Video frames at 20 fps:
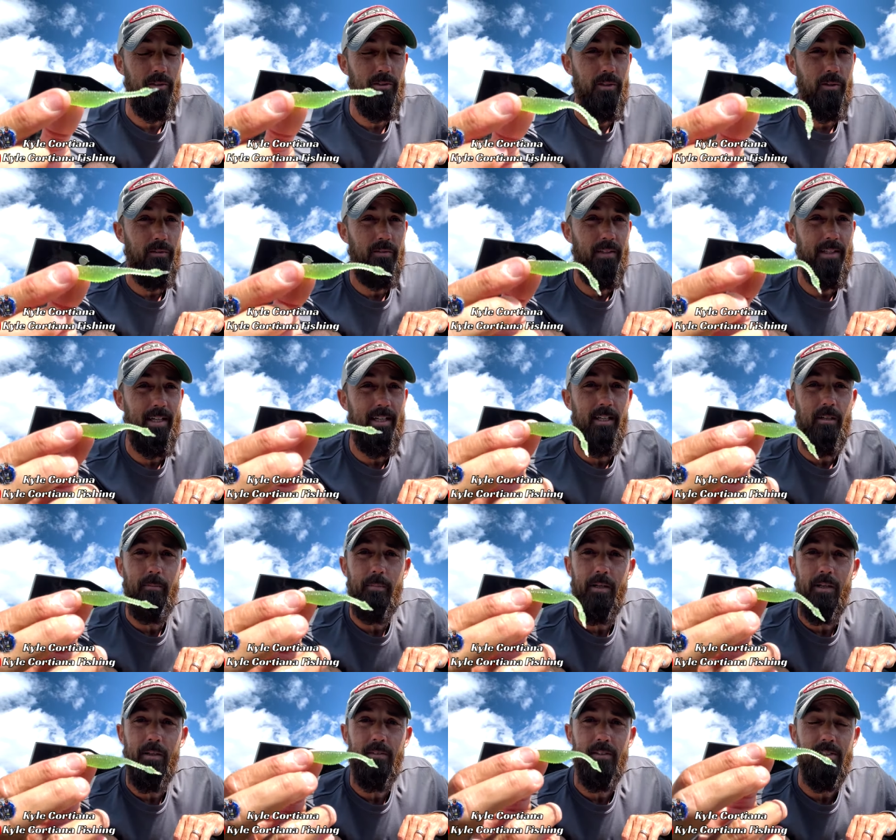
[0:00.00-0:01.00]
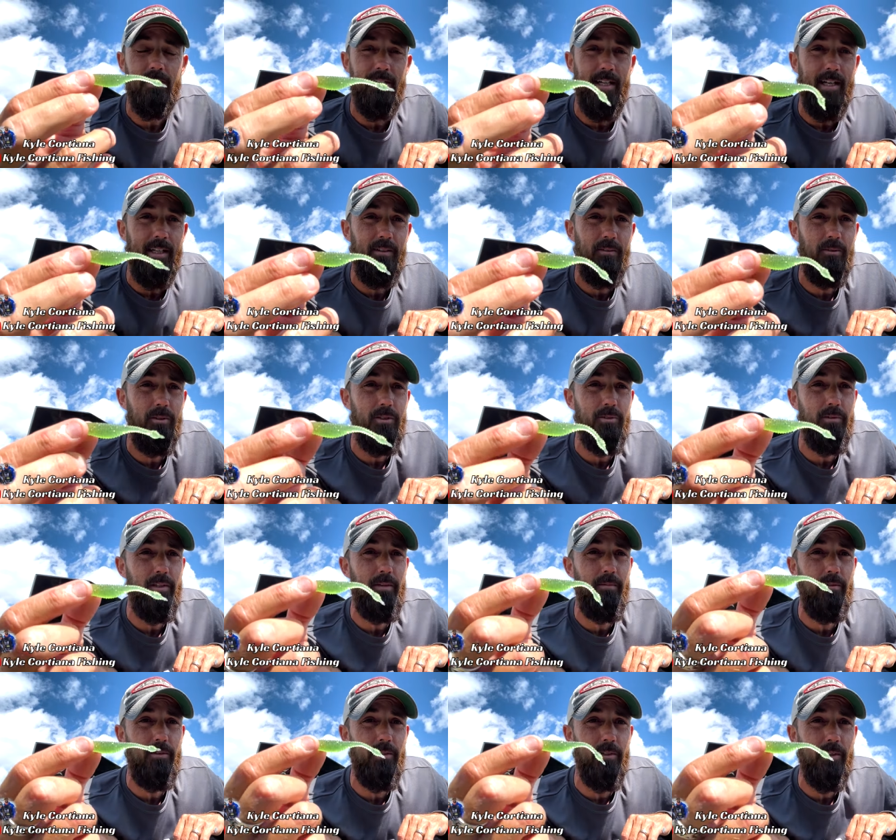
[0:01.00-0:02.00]
So if you get up here on the Saint Lawrence
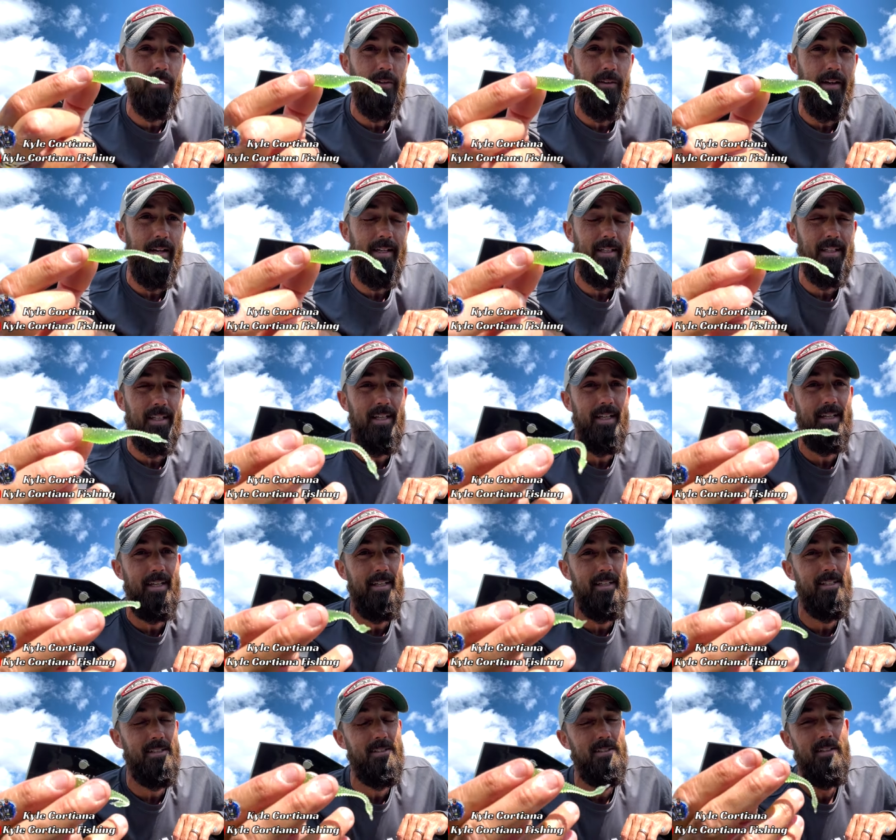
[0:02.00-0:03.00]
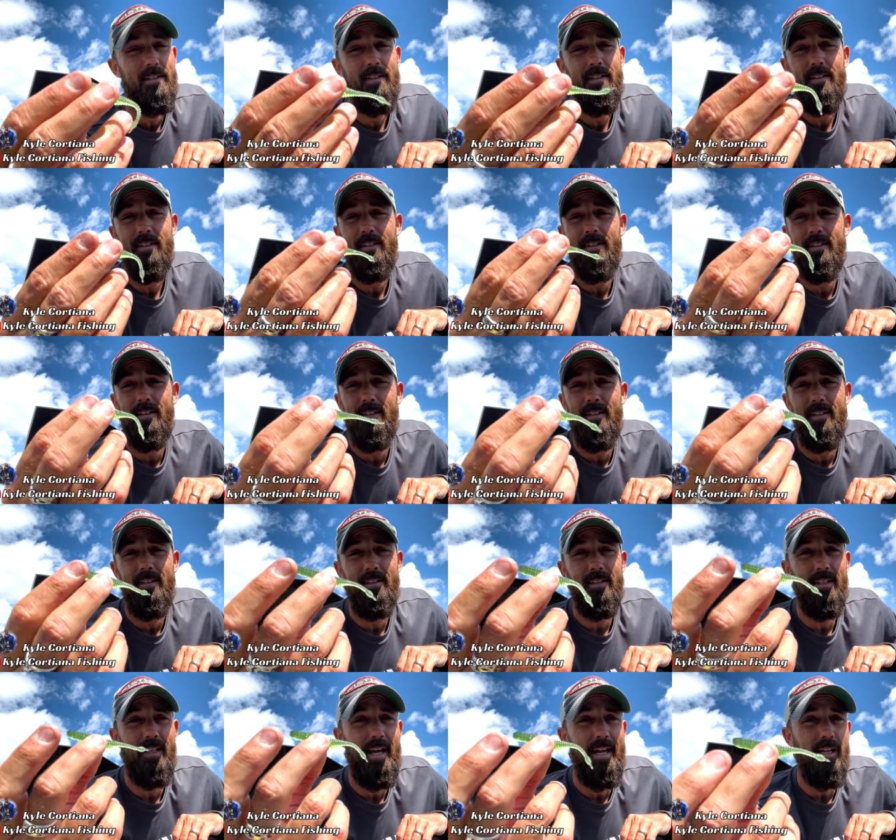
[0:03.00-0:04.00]
River, the Great Lakes, uh,
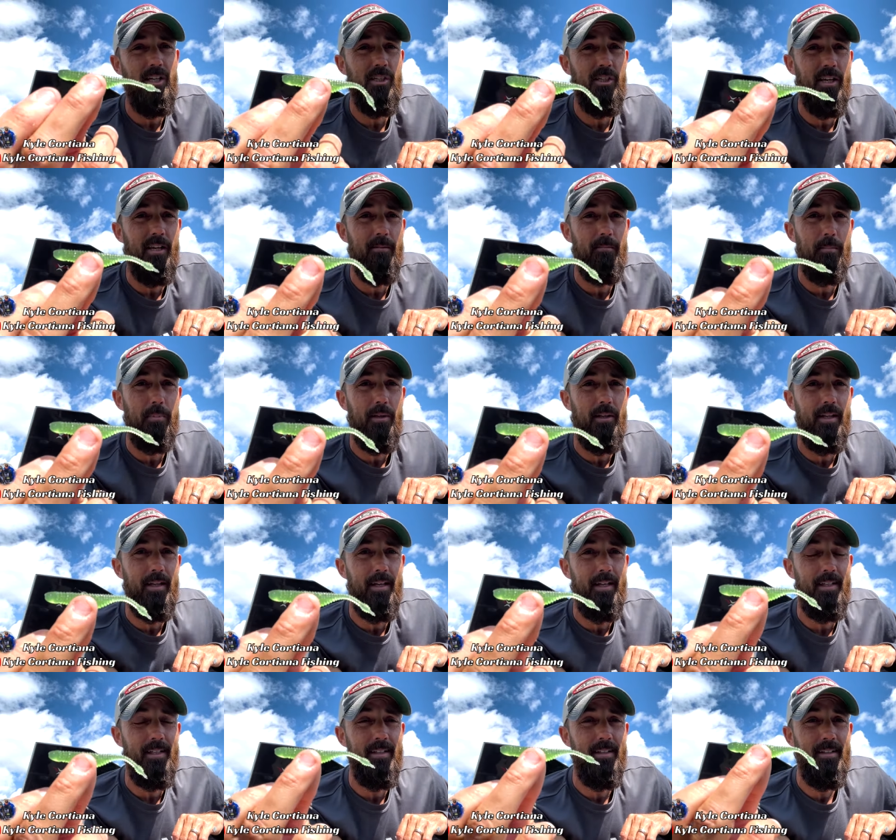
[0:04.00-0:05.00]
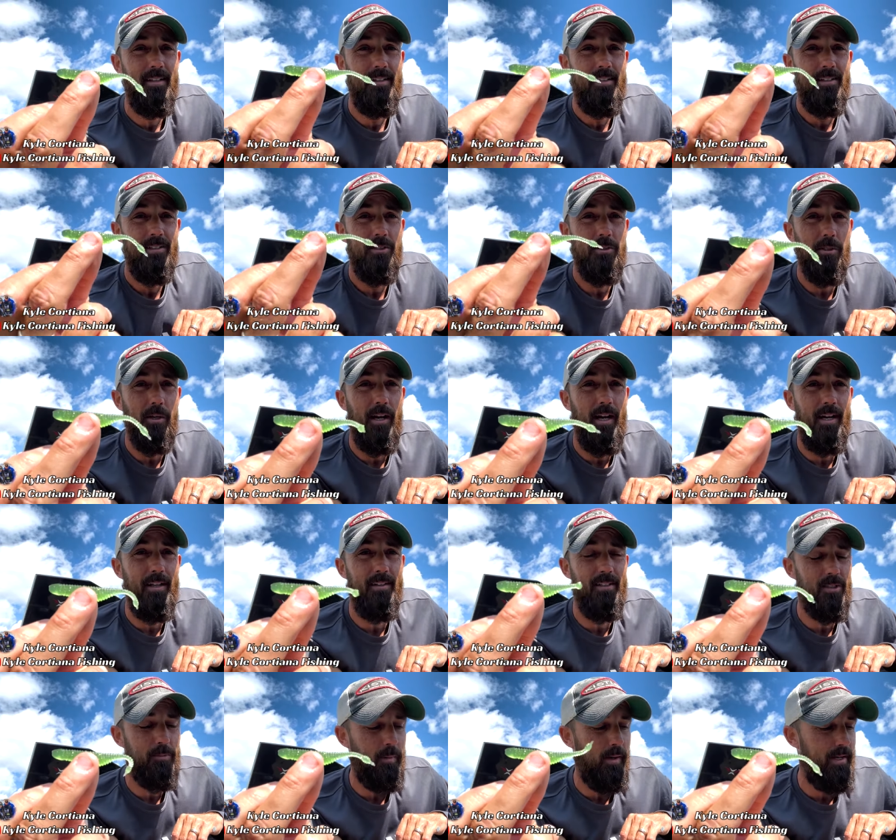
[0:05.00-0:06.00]
Lake Champlain, try
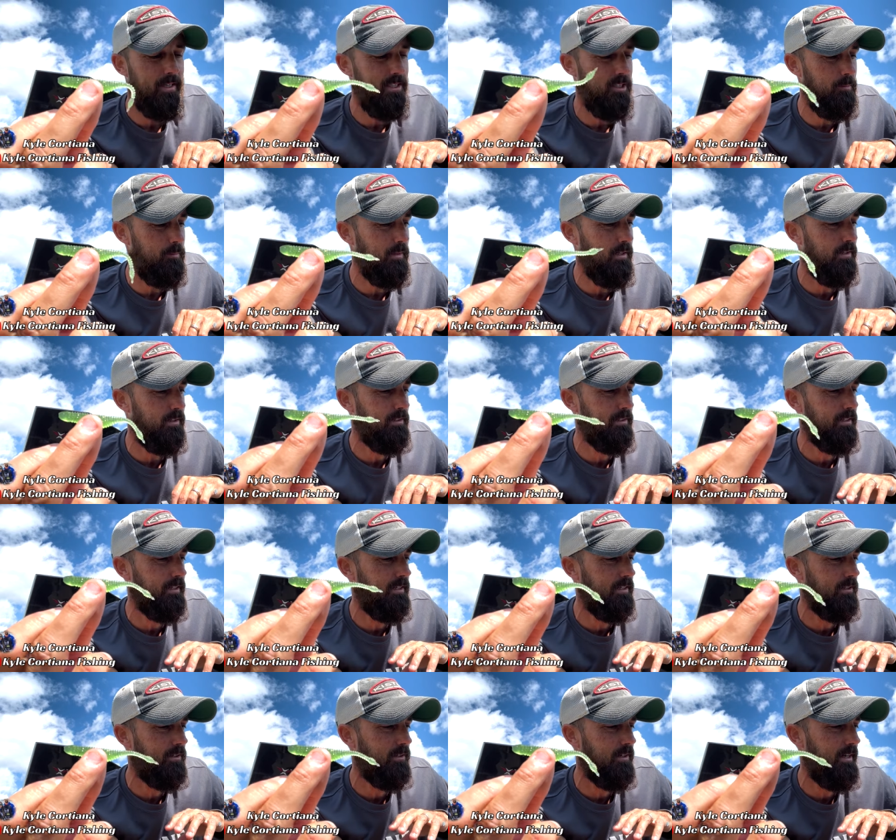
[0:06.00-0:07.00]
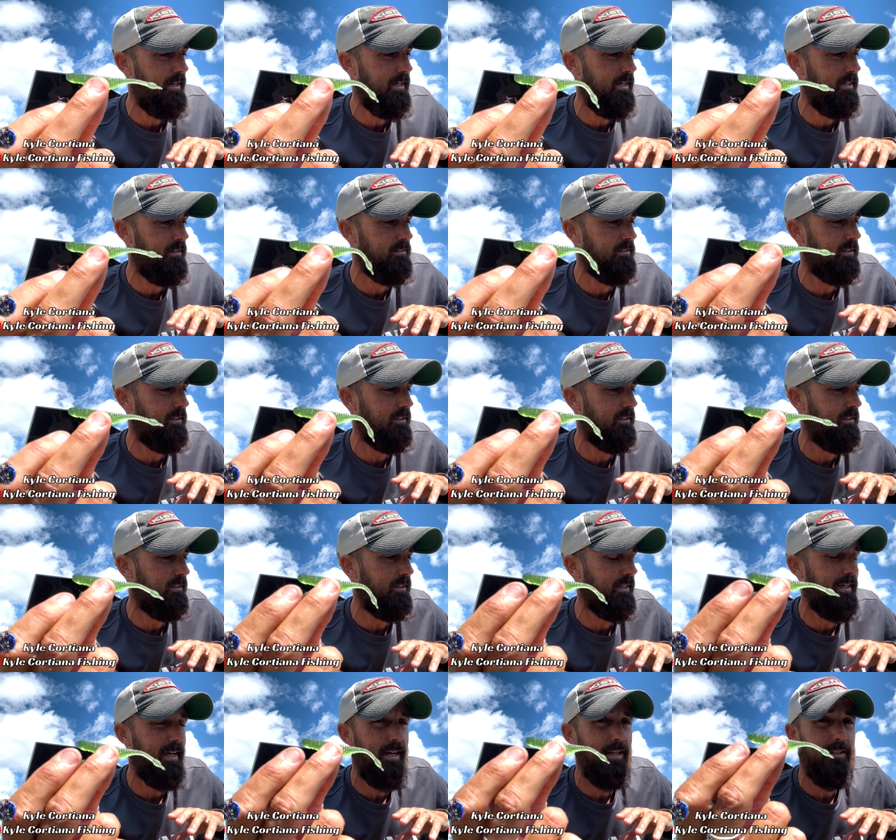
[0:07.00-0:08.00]
the Spicy Melon color out. Uh,
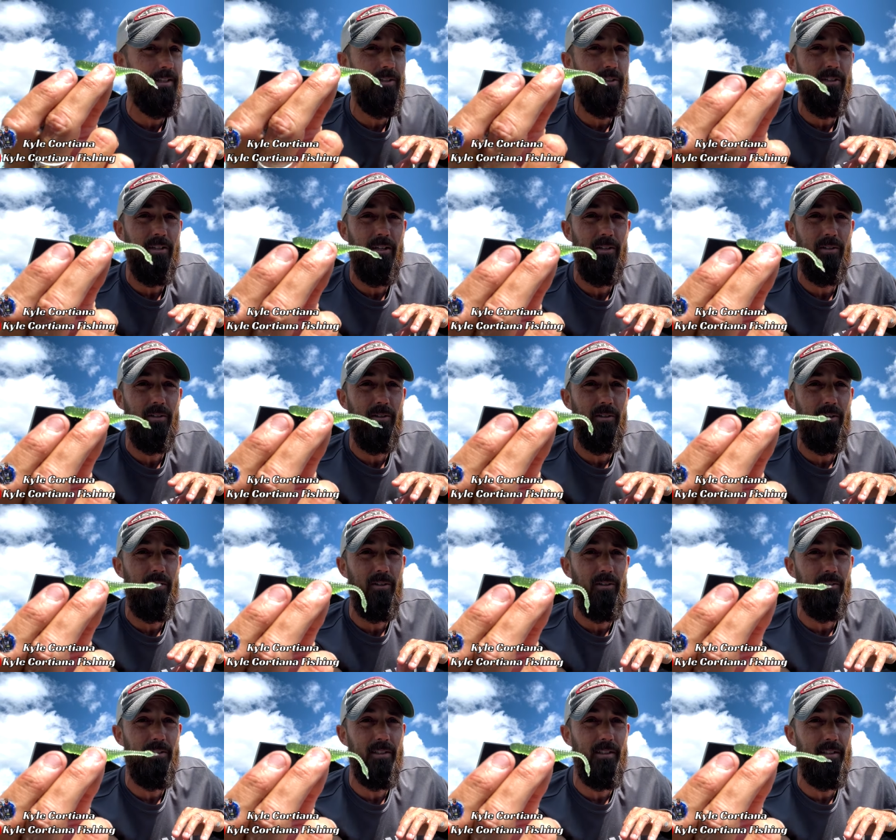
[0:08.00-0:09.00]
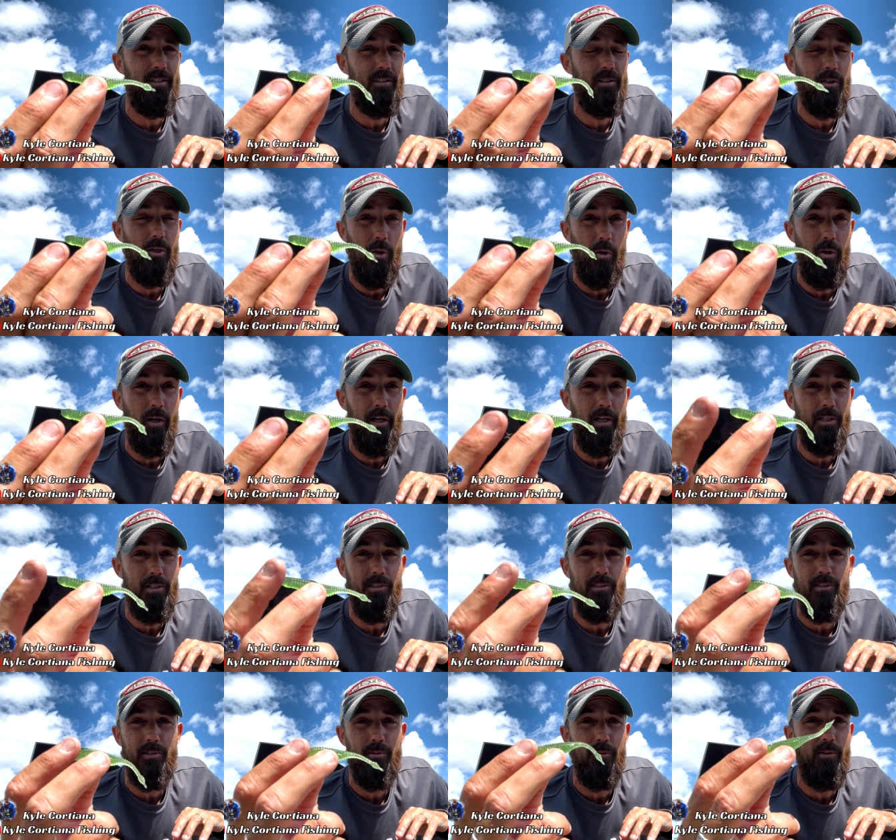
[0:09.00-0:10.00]
they got another color called uh,
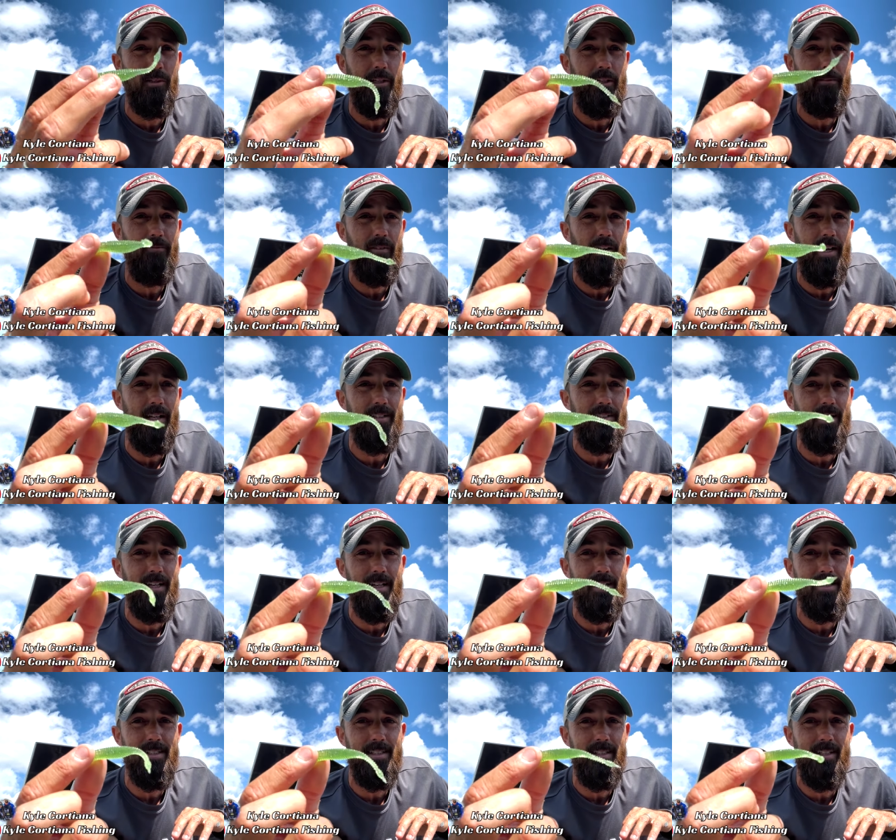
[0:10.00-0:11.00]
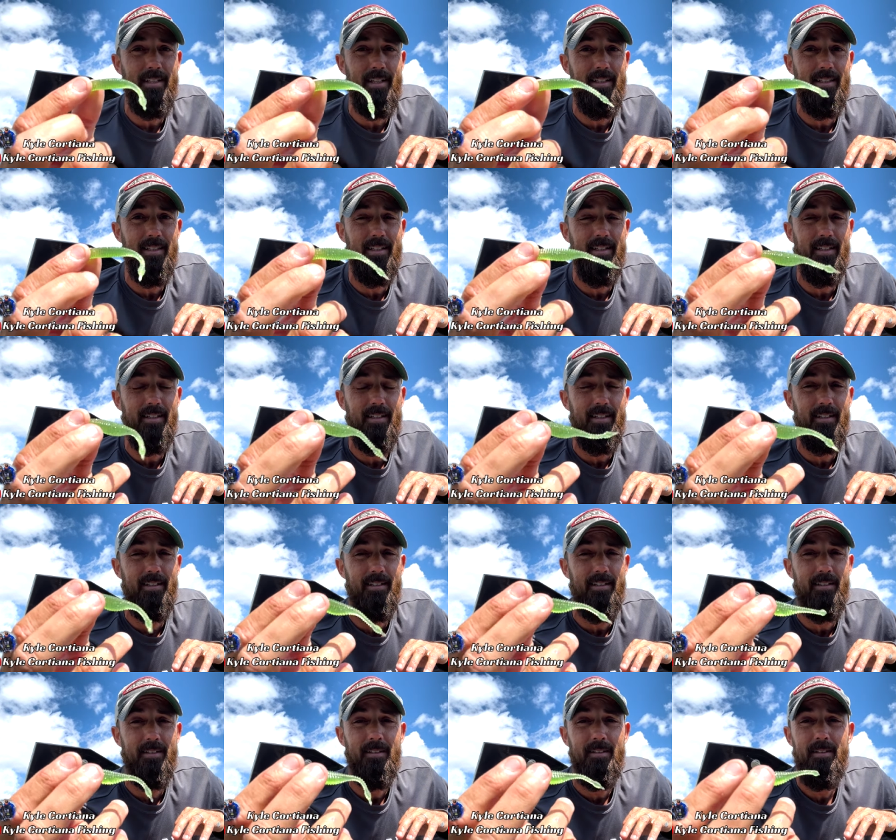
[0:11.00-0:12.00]
Crush that's really fantastic. I think
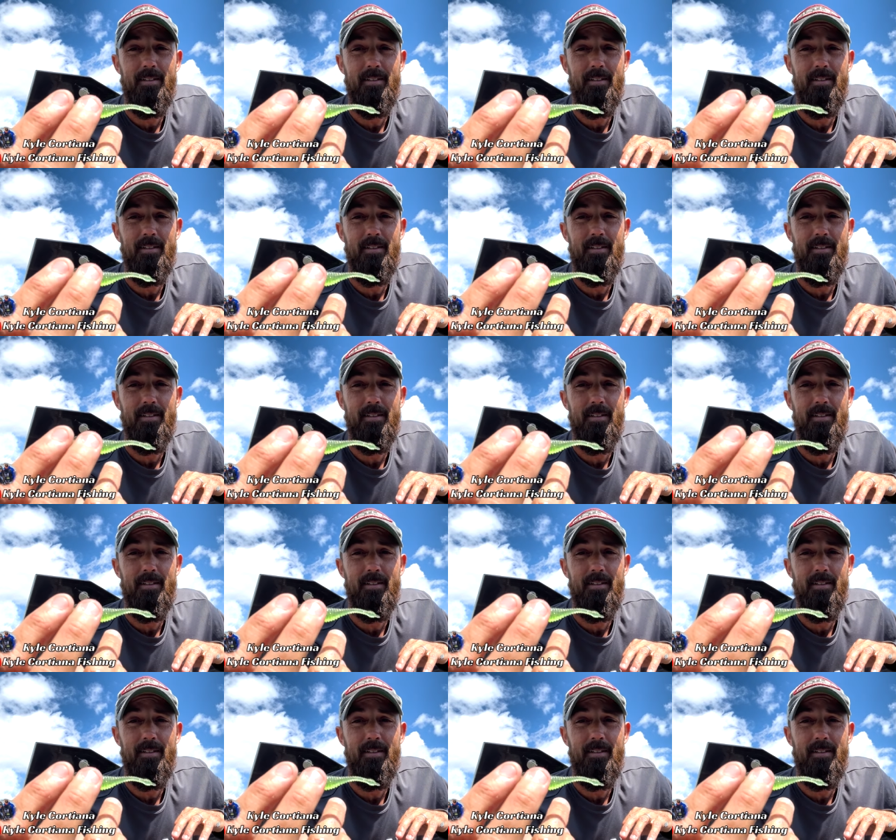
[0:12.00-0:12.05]
uh,